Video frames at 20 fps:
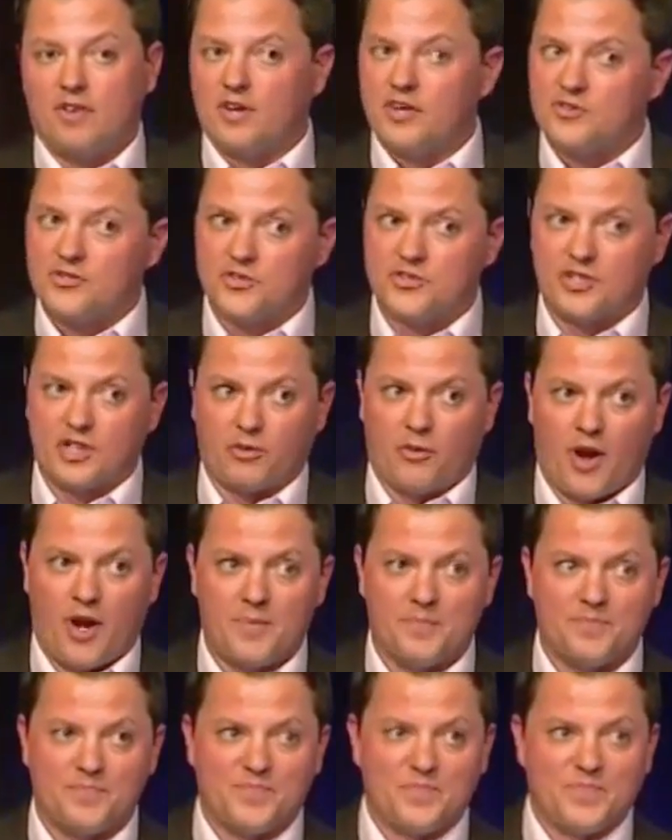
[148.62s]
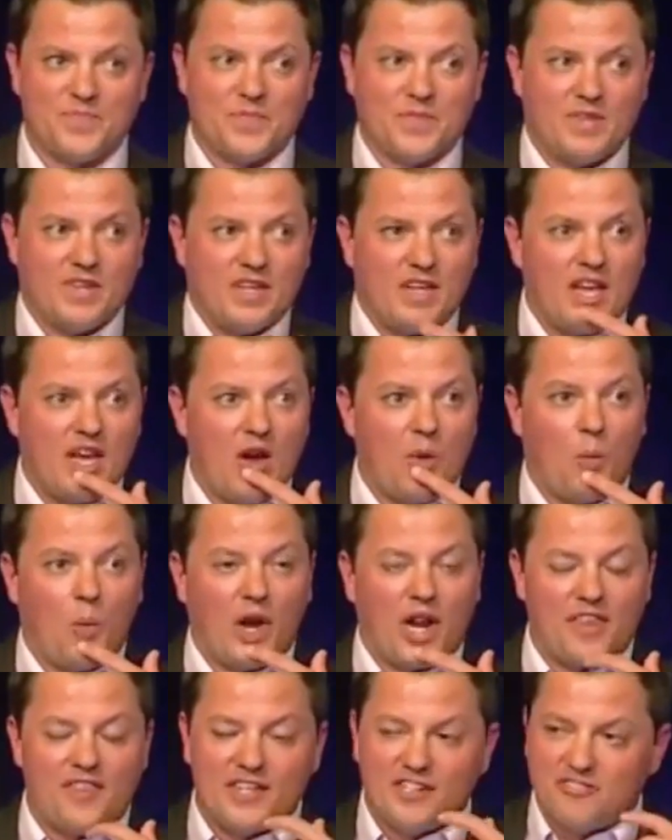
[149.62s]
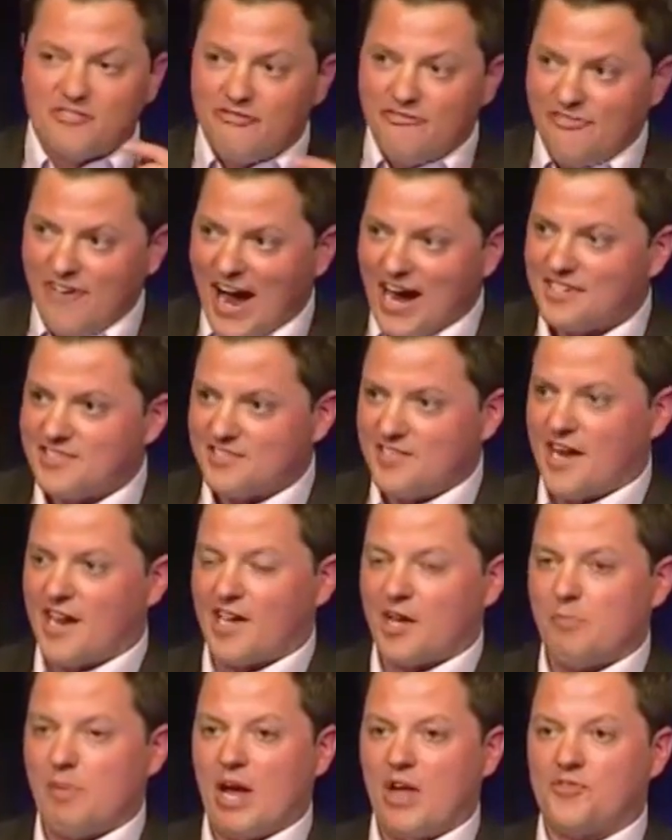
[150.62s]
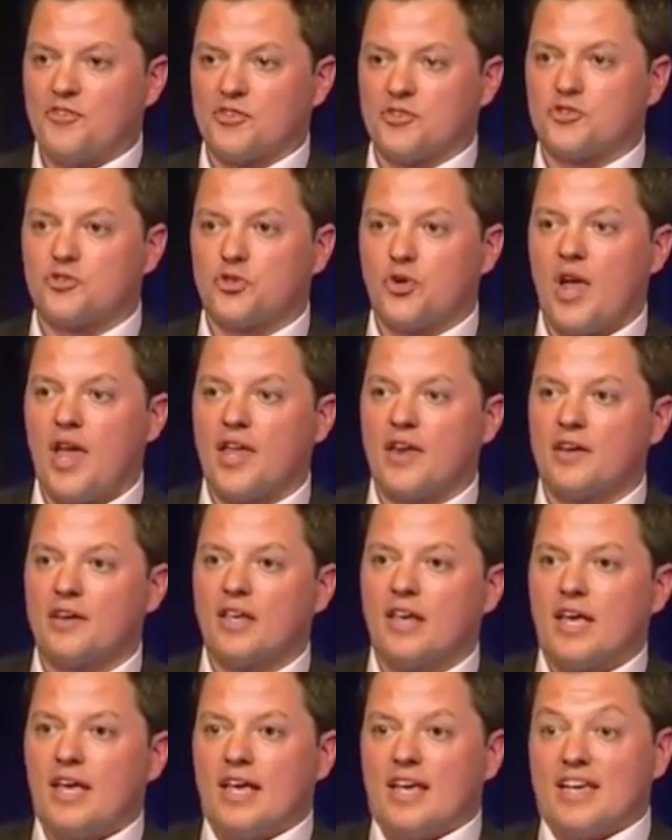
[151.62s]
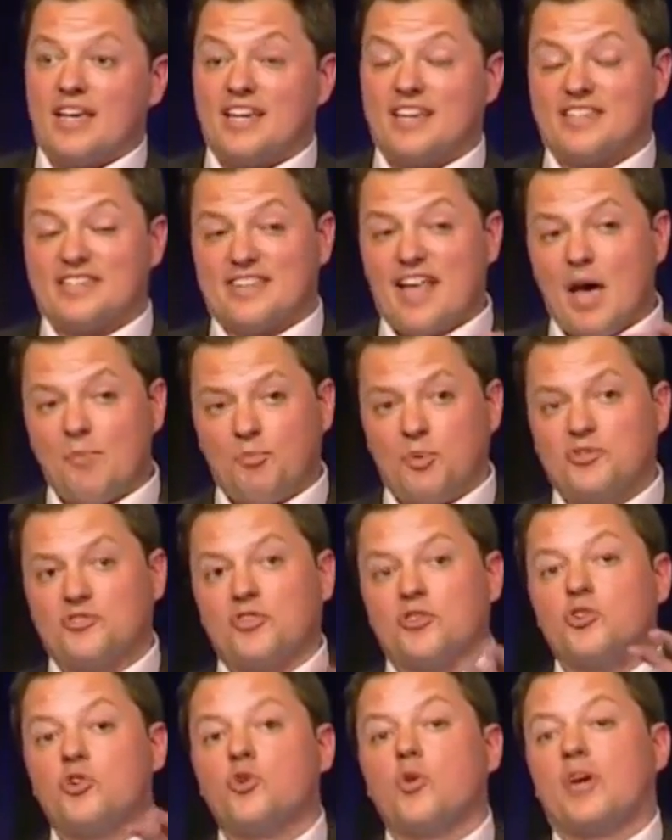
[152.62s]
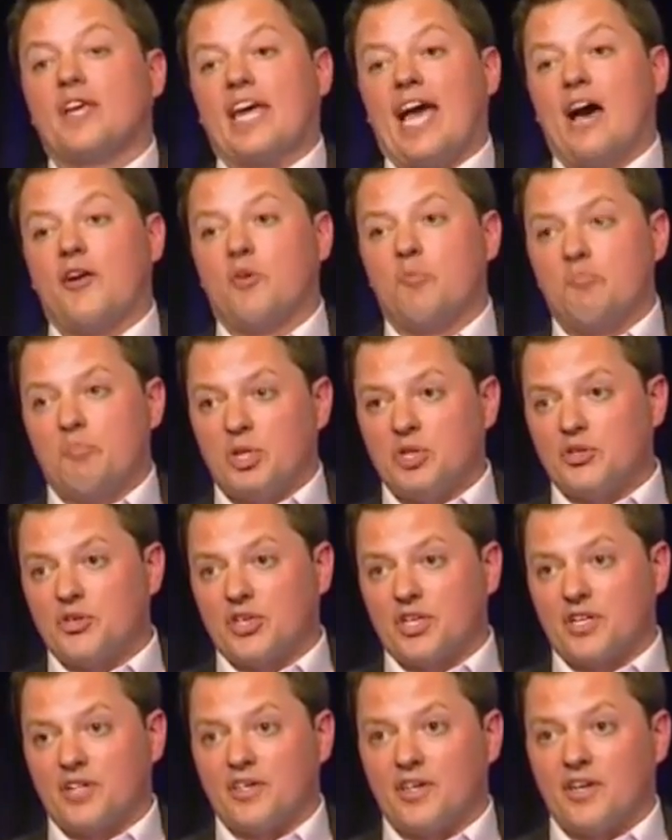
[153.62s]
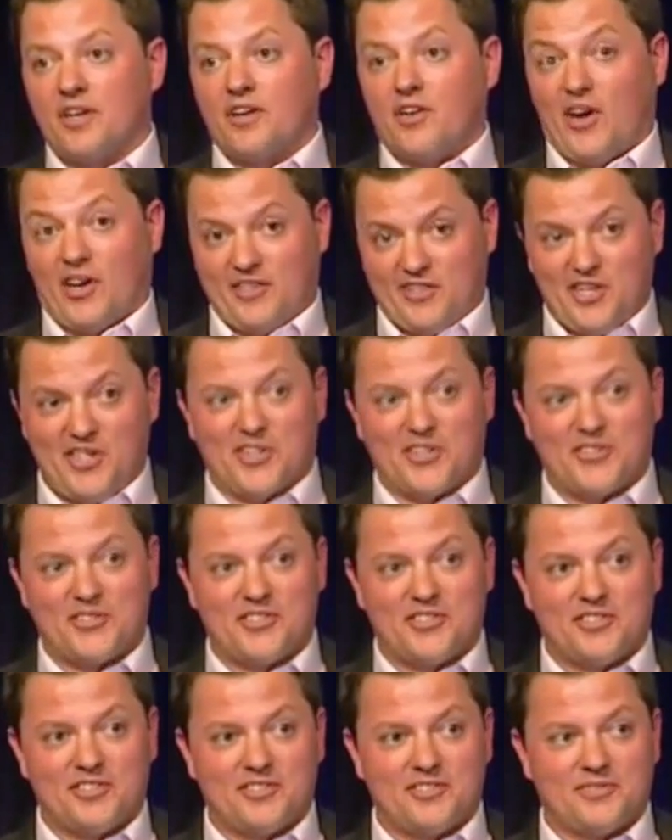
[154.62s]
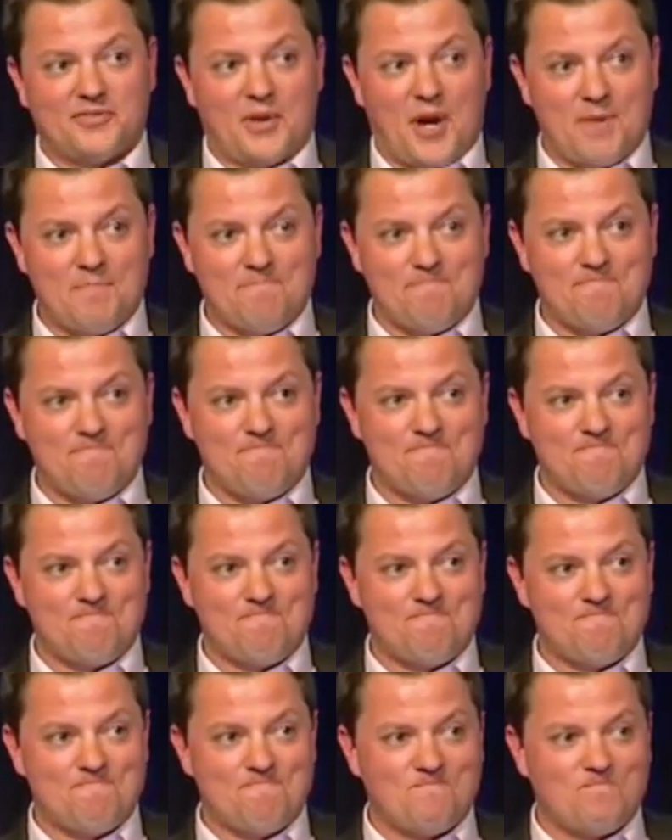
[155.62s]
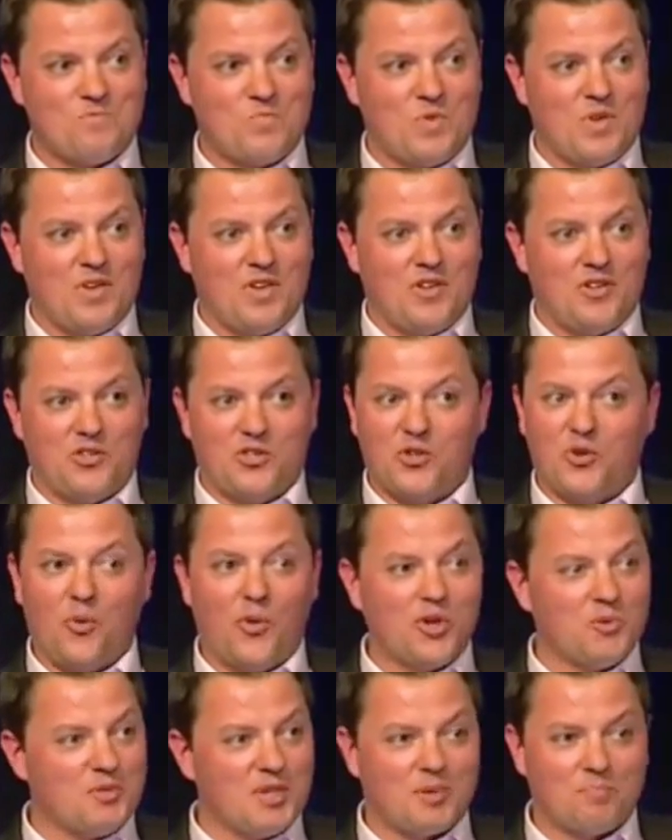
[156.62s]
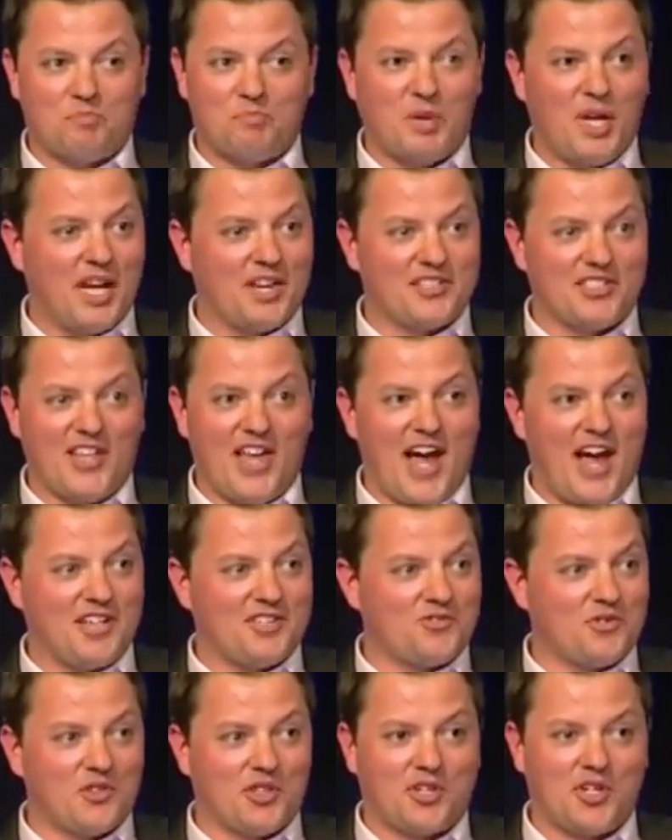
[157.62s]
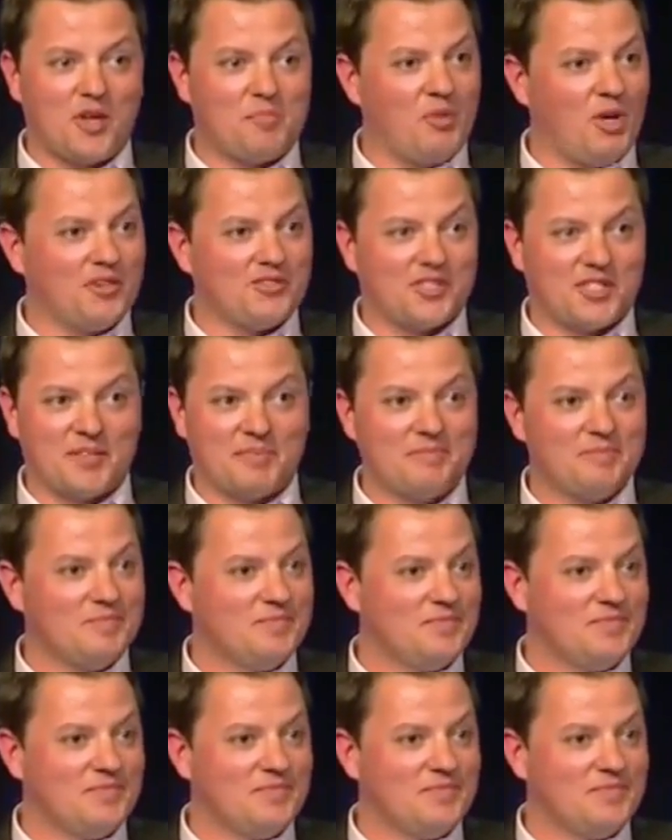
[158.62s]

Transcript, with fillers: Interesting, right? And what I think is fascinating about this trend is that puts a new accountability on leaders, right? You don't want to be picked last for the kickball team.